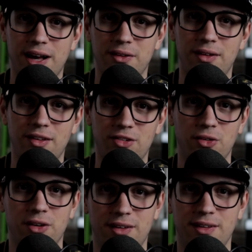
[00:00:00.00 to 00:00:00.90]
to check out the
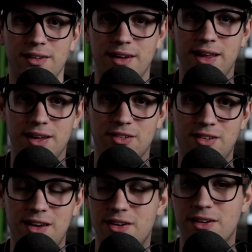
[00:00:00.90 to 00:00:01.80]
Discord. The link
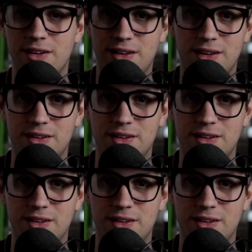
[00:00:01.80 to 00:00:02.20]
is here,